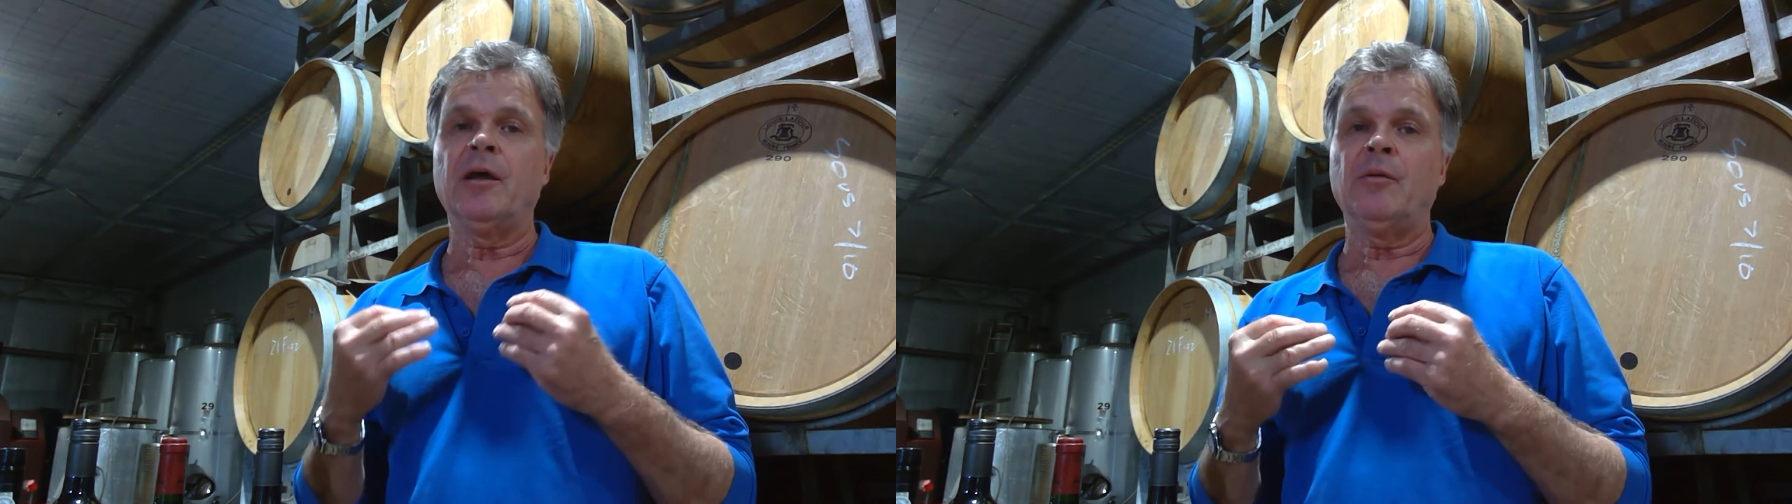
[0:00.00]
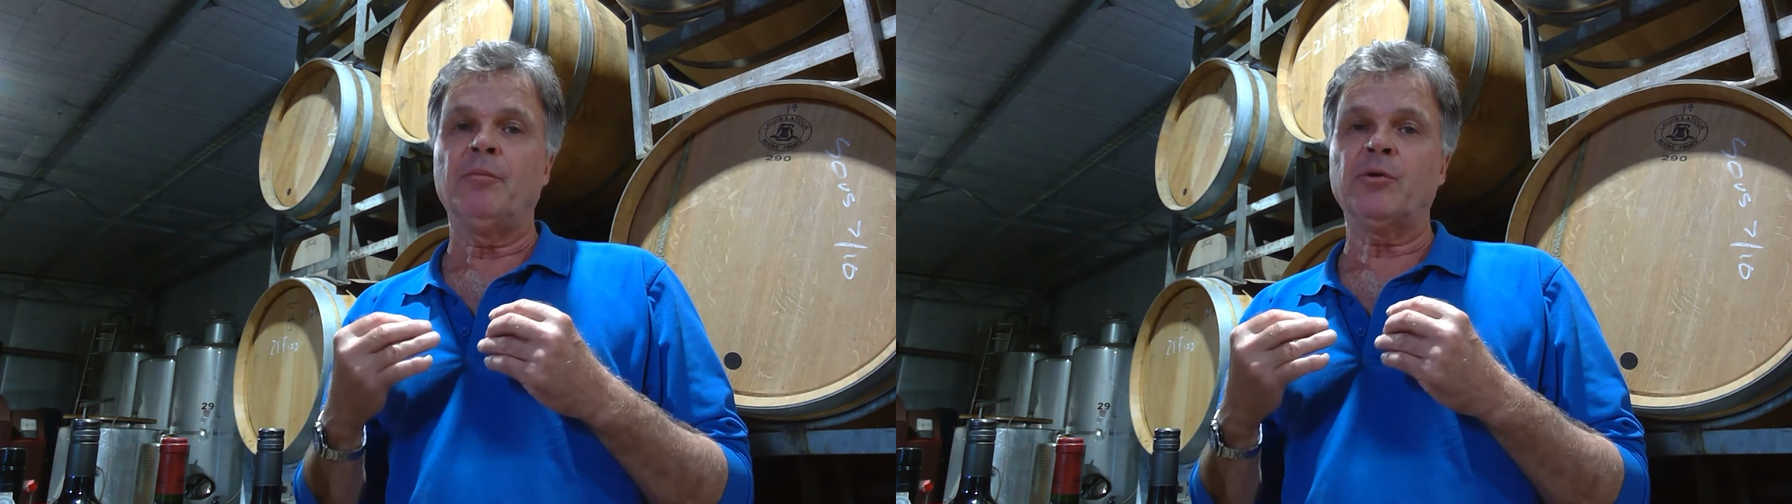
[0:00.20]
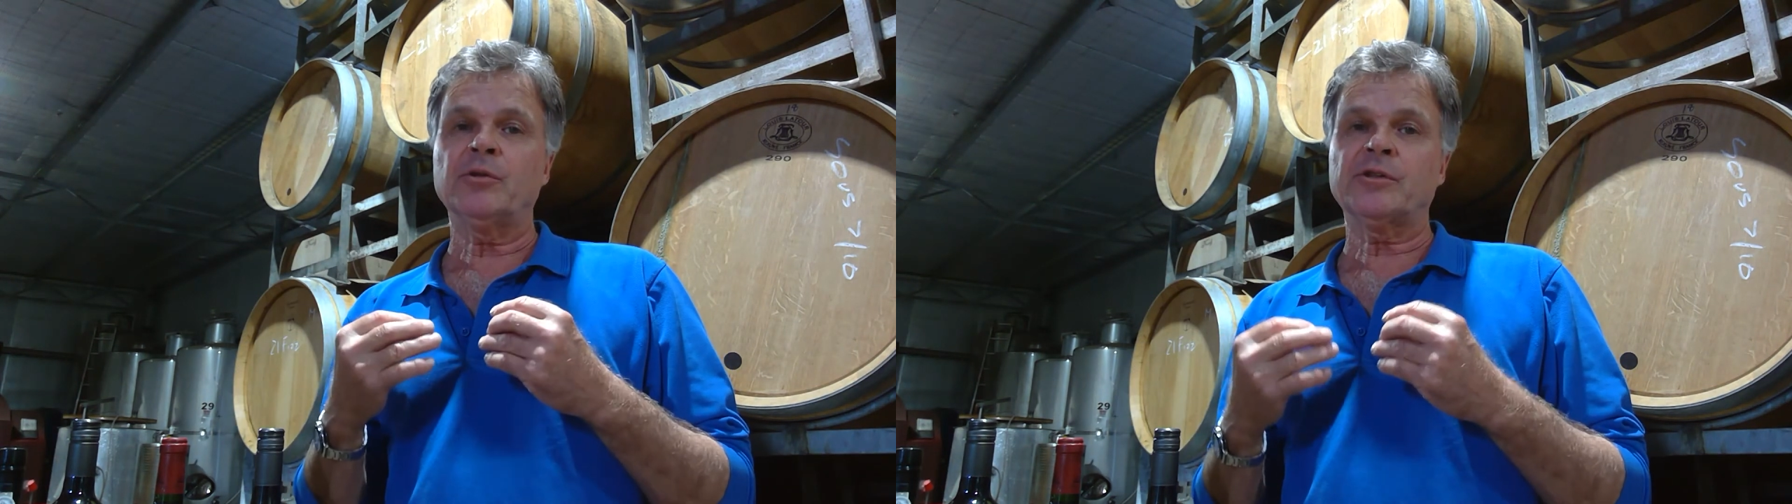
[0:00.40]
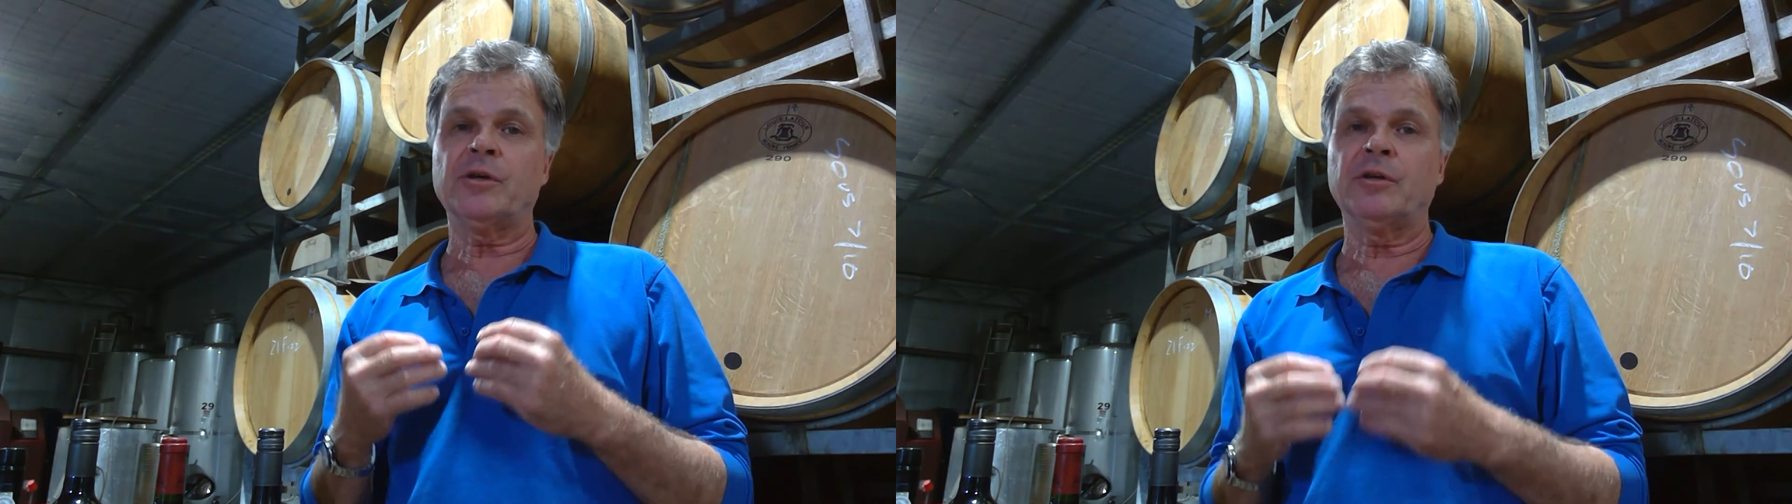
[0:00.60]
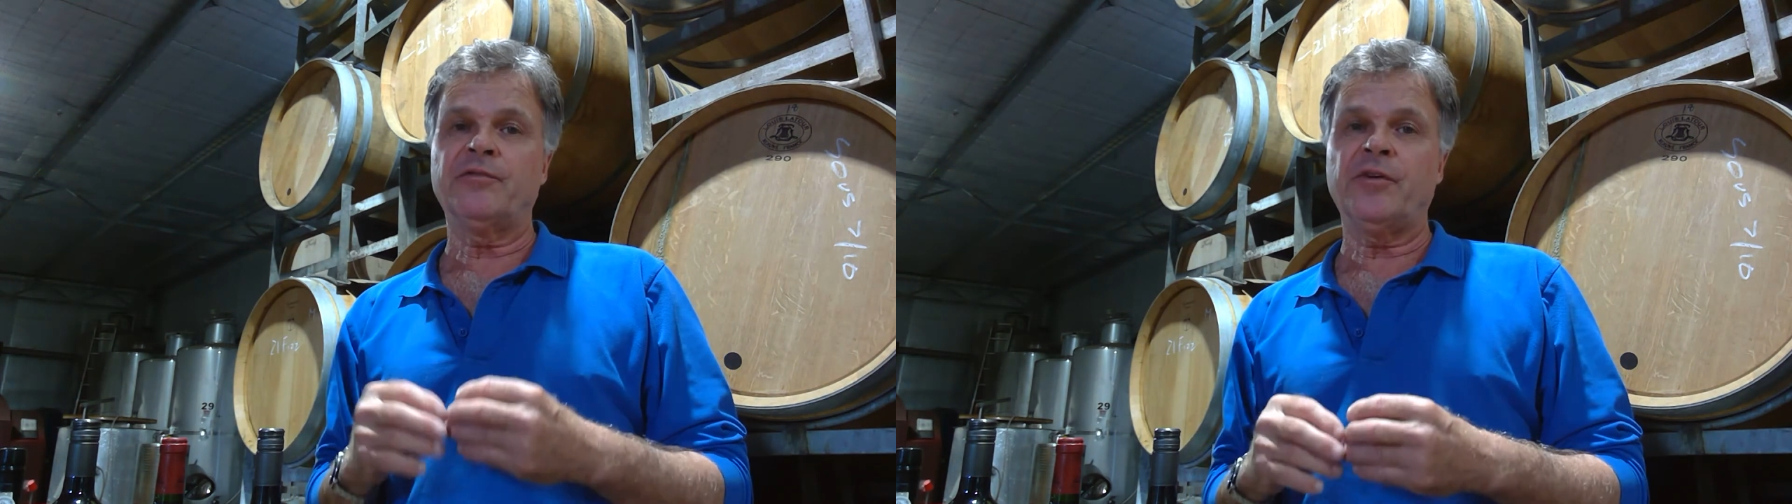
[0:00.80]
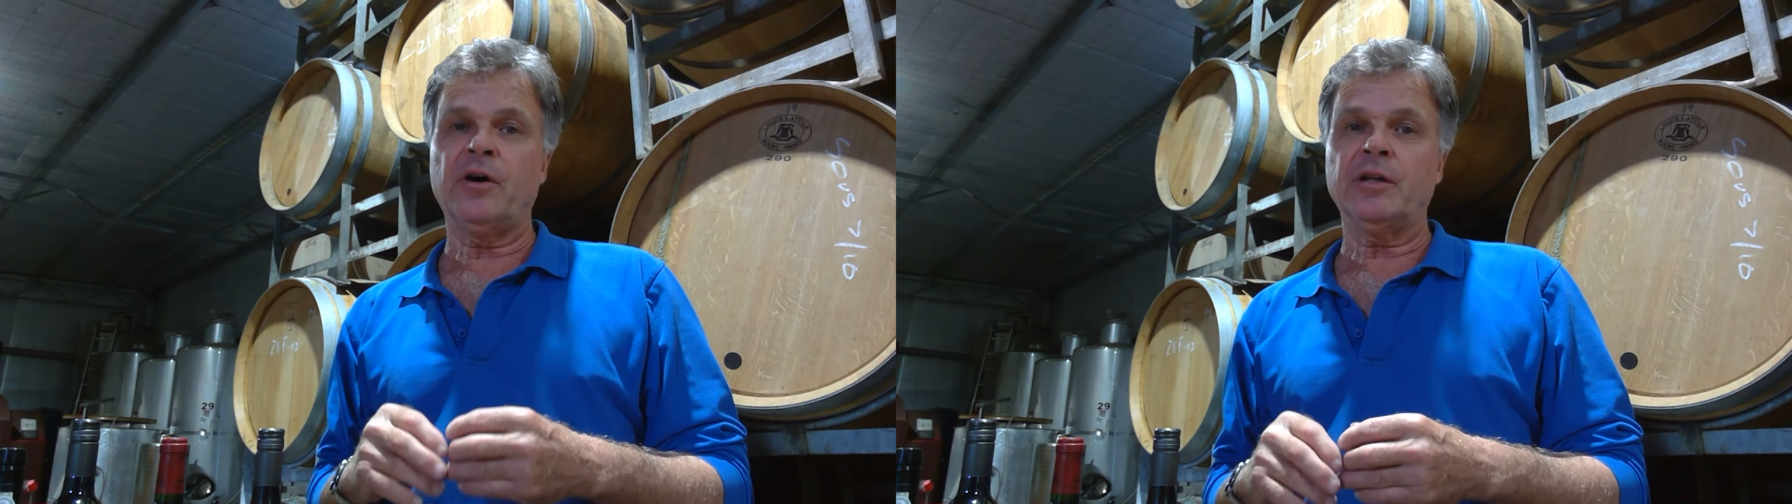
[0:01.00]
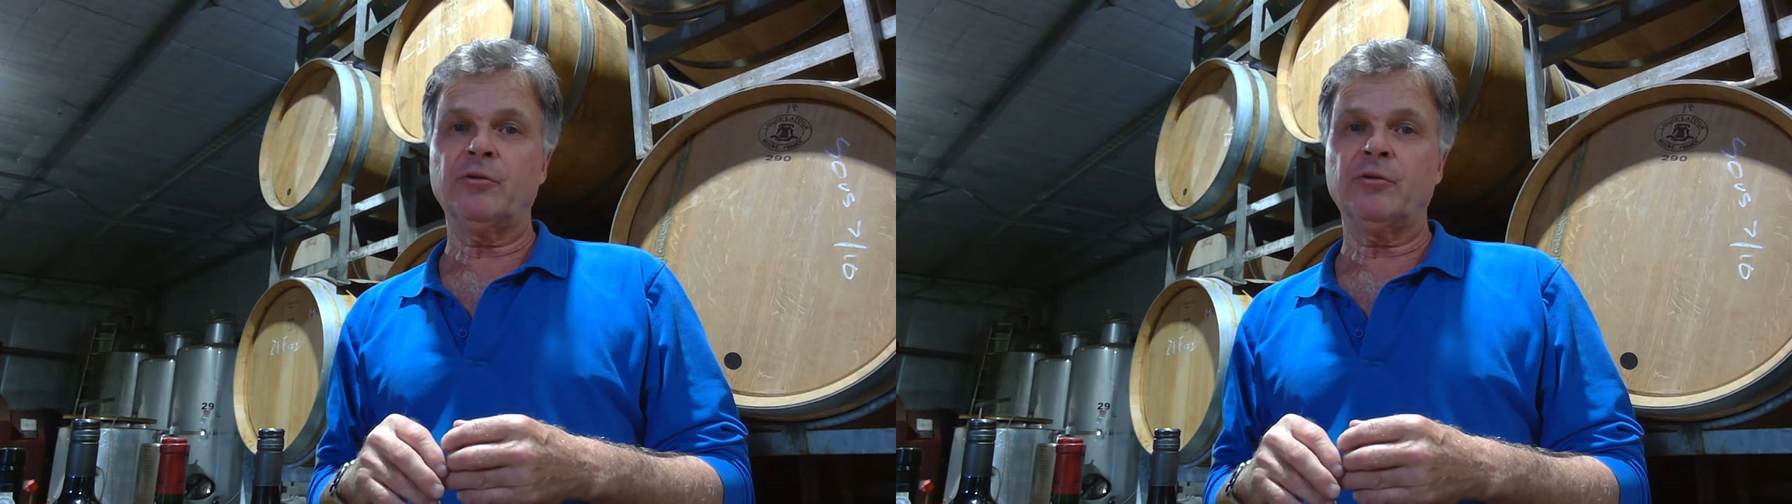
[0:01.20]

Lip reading: but also the fine,